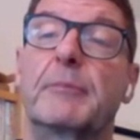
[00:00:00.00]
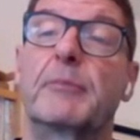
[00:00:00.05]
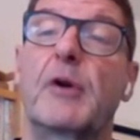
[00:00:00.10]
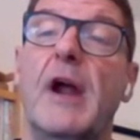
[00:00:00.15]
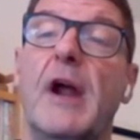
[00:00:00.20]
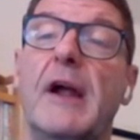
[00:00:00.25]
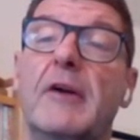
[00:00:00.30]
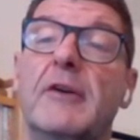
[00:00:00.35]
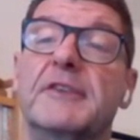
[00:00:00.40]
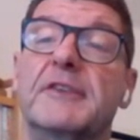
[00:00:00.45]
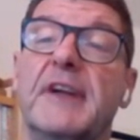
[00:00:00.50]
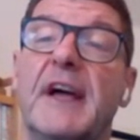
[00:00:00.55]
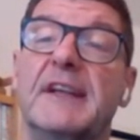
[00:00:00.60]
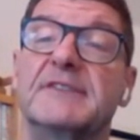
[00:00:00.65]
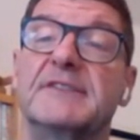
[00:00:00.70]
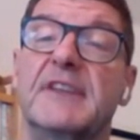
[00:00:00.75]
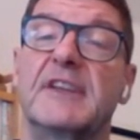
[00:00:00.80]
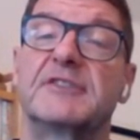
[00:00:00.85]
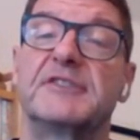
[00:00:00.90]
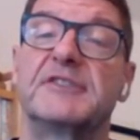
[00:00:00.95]
a
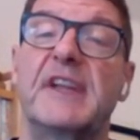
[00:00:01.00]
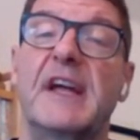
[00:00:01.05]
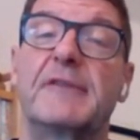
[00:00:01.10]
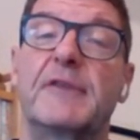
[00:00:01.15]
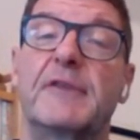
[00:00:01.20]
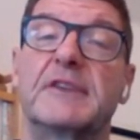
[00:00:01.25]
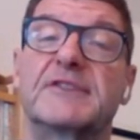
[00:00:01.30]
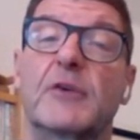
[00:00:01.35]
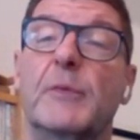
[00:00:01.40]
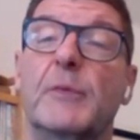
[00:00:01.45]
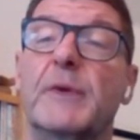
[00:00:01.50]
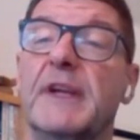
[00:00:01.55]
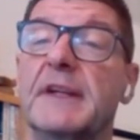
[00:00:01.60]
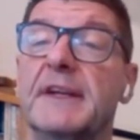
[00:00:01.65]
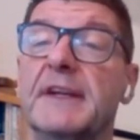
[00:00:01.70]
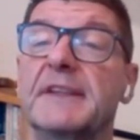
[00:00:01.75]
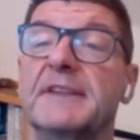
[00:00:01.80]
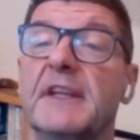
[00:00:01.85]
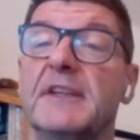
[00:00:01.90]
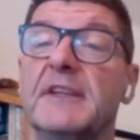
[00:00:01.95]
prioritization effort. So we can
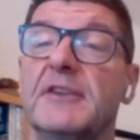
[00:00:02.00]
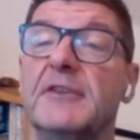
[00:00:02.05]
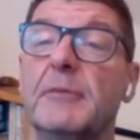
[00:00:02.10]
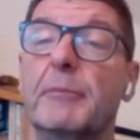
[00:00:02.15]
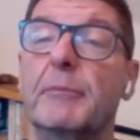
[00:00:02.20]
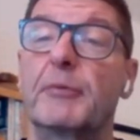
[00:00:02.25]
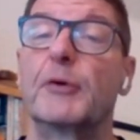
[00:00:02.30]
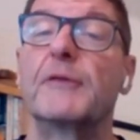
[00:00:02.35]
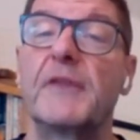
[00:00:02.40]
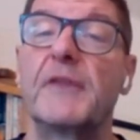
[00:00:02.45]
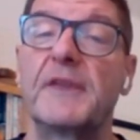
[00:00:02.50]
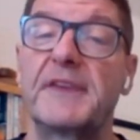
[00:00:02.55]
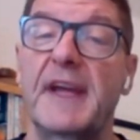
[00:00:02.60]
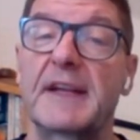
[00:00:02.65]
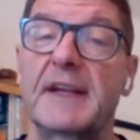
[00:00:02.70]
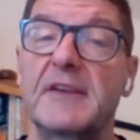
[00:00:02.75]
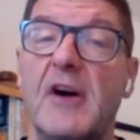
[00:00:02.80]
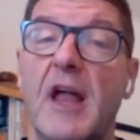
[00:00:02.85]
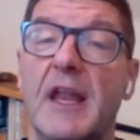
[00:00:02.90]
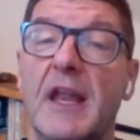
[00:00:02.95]
continue to improve the
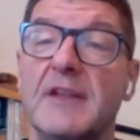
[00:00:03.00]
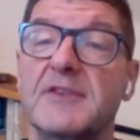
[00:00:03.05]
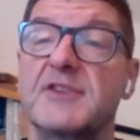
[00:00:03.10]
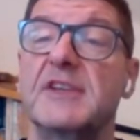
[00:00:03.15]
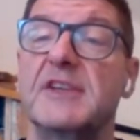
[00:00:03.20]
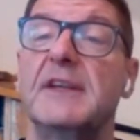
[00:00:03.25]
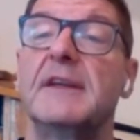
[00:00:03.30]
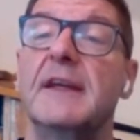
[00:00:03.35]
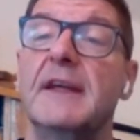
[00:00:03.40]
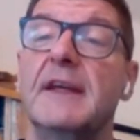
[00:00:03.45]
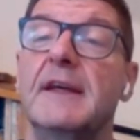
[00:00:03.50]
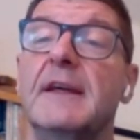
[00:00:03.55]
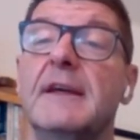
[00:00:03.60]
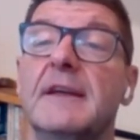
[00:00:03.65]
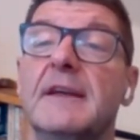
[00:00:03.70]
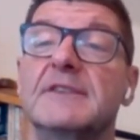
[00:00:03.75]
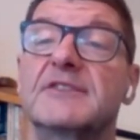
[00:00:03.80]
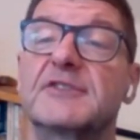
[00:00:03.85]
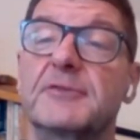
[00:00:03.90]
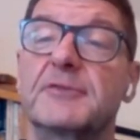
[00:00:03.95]
technology,
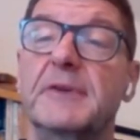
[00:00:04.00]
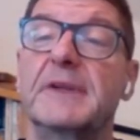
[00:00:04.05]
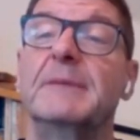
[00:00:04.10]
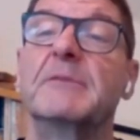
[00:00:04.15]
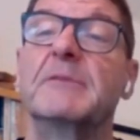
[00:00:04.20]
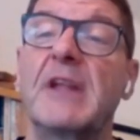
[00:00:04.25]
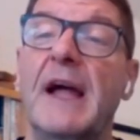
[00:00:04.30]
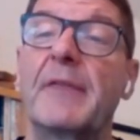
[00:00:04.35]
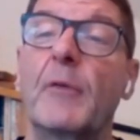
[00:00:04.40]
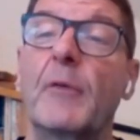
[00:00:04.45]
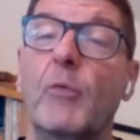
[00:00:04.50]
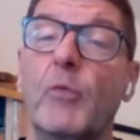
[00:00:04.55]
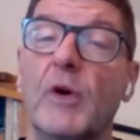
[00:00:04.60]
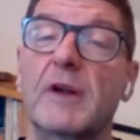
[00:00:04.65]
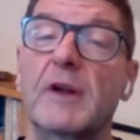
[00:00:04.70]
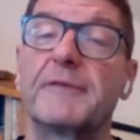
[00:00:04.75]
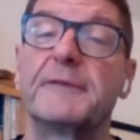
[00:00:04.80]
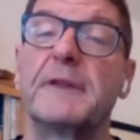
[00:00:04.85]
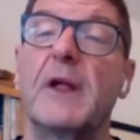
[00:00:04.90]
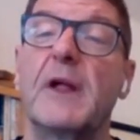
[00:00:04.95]
streamline the
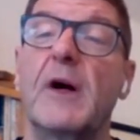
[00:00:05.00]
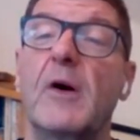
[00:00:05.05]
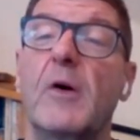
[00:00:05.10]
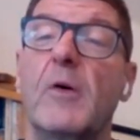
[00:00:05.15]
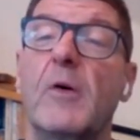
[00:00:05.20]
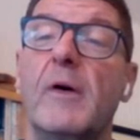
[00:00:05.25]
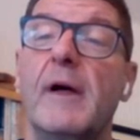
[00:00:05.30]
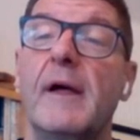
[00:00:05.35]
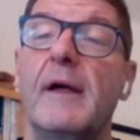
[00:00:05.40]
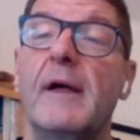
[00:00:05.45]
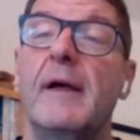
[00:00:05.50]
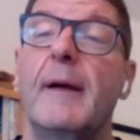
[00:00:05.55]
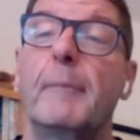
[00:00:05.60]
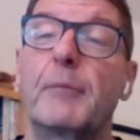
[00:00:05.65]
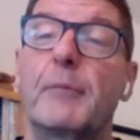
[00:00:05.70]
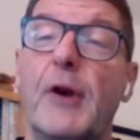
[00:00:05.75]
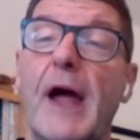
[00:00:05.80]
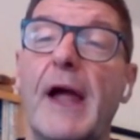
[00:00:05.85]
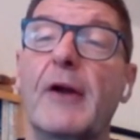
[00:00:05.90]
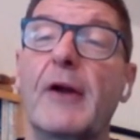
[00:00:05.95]
workflow,
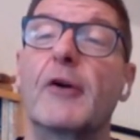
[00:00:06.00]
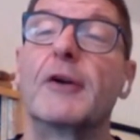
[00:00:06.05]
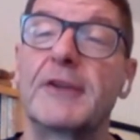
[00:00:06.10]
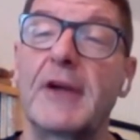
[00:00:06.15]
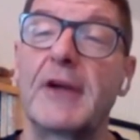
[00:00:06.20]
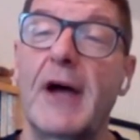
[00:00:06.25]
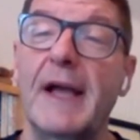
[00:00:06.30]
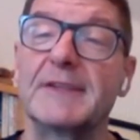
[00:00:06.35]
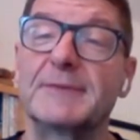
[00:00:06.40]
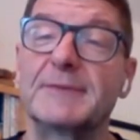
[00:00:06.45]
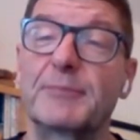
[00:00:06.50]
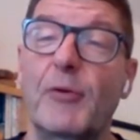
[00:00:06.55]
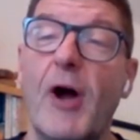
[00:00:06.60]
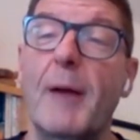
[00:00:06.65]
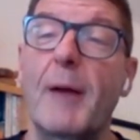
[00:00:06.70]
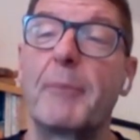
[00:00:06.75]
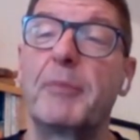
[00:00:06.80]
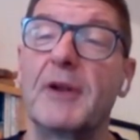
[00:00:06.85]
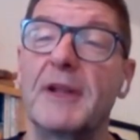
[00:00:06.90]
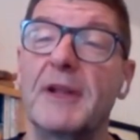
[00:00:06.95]
prioritize
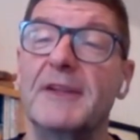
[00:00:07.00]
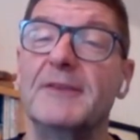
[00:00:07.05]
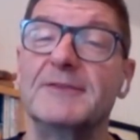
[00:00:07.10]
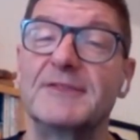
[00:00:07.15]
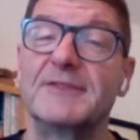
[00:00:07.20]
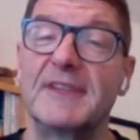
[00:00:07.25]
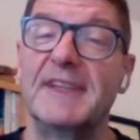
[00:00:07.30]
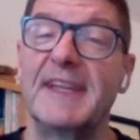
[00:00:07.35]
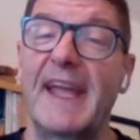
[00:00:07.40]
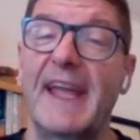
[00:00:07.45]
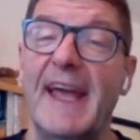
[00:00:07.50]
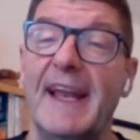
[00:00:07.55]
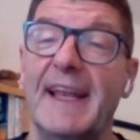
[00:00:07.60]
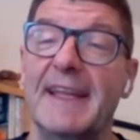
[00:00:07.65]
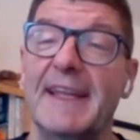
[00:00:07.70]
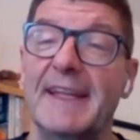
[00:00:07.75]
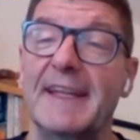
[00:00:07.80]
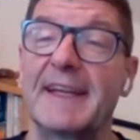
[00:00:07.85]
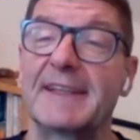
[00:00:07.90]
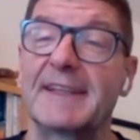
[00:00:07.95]
properly using the
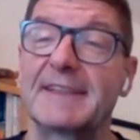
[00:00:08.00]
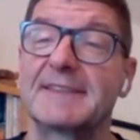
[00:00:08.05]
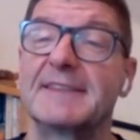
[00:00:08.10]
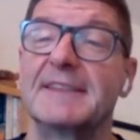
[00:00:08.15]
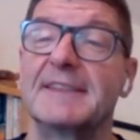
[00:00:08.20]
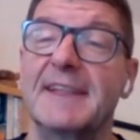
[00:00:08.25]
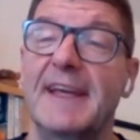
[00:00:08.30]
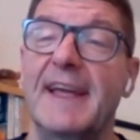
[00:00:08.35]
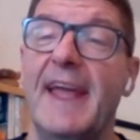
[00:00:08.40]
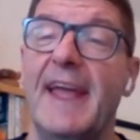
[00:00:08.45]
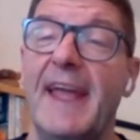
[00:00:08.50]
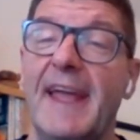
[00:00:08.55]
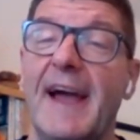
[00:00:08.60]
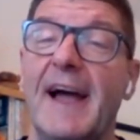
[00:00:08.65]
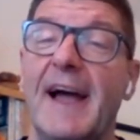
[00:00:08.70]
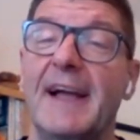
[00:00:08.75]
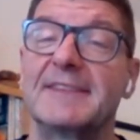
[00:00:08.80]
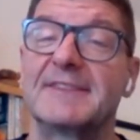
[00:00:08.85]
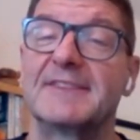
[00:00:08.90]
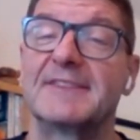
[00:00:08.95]
analytics, and the
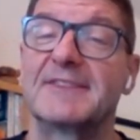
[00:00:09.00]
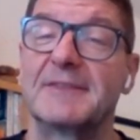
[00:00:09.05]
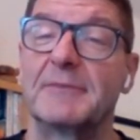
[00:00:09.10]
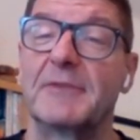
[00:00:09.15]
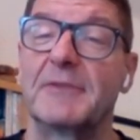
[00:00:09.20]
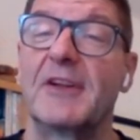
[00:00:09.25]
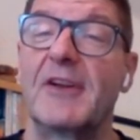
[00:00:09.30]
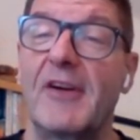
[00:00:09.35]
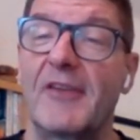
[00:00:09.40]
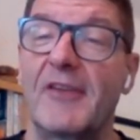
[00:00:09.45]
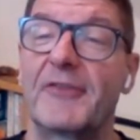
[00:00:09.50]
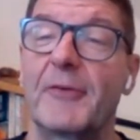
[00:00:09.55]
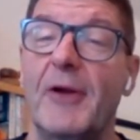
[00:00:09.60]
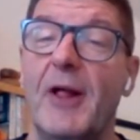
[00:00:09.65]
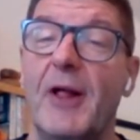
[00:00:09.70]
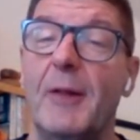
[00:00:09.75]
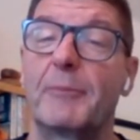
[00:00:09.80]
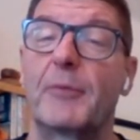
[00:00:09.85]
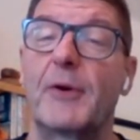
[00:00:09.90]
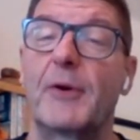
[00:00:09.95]
AI system can also
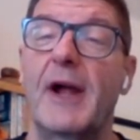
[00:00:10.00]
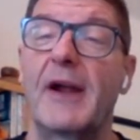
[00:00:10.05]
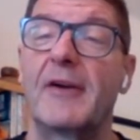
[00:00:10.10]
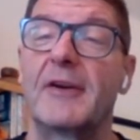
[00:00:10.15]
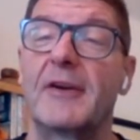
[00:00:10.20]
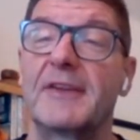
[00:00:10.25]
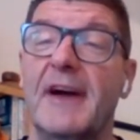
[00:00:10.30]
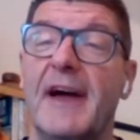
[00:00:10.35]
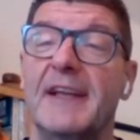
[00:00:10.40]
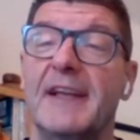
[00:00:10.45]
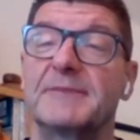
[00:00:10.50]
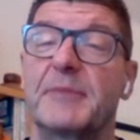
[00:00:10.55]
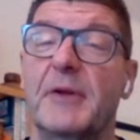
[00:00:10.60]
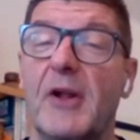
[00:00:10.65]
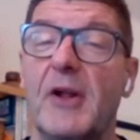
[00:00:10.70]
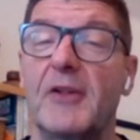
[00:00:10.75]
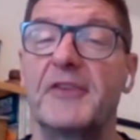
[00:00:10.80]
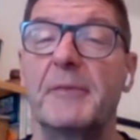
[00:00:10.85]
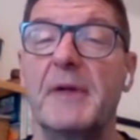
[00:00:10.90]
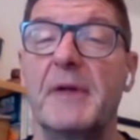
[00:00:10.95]
help prioritize. But
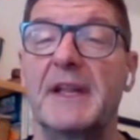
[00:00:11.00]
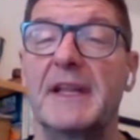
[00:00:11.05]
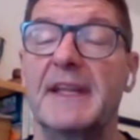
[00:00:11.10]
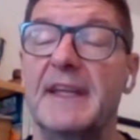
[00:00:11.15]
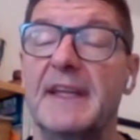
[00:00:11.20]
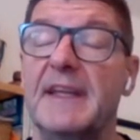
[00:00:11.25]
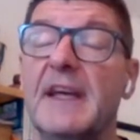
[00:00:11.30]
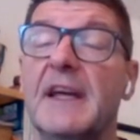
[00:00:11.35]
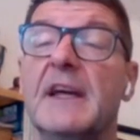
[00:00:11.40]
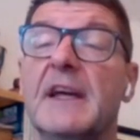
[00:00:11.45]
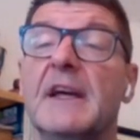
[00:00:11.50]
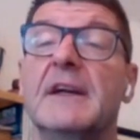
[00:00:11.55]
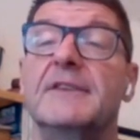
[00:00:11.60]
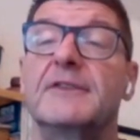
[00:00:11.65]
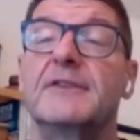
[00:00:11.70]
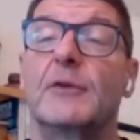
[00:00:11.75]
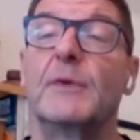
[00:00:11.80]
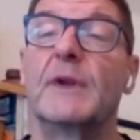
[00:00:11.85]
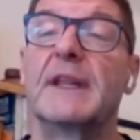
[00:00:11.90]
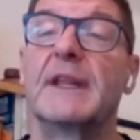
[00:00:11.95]
ultimately,
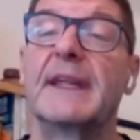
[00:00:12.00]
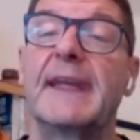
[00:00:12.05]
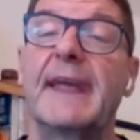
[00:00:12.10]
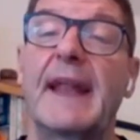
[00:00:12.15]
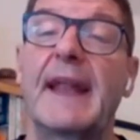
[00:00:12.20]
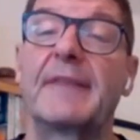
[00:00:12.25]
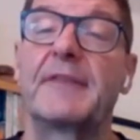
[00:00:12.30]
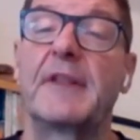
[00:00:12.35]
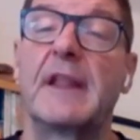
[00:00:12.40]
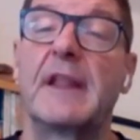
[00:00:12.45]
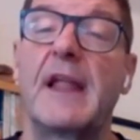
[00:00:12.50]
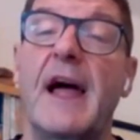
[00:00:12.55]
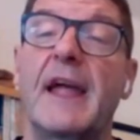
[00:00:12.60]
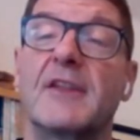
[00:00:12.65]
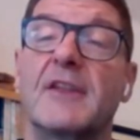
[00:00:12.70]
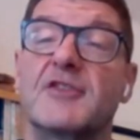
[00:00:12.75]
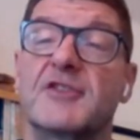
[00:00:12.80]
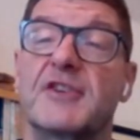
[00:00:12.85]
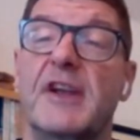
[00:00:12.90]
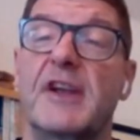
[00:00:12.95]
to really get at the
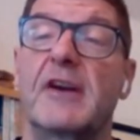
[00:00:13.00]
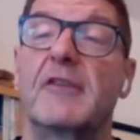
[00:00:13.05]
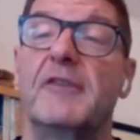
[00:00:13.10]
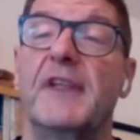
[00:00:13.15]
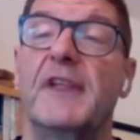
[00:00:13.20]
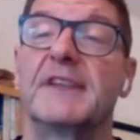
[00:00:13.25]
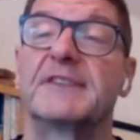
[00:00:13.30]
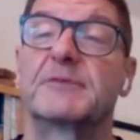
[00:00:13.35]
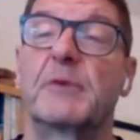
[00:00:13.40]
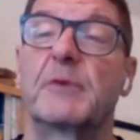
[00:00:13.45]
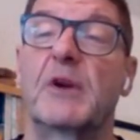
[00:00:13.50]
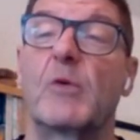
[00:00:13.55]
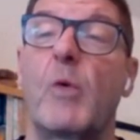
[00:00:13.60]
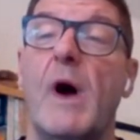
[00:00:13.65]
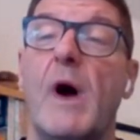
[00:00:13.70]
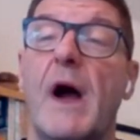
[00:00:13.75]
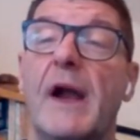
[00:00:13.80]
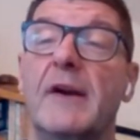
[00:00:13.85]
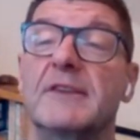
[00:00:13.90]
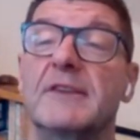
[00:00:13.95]
lion's share of this
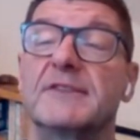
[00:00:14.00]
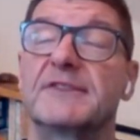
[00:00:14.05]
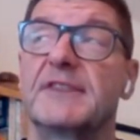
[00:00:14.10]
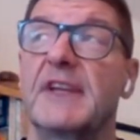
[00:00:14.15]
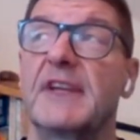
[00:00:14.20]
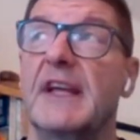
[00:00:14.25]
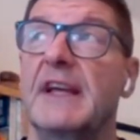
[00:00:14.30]
requires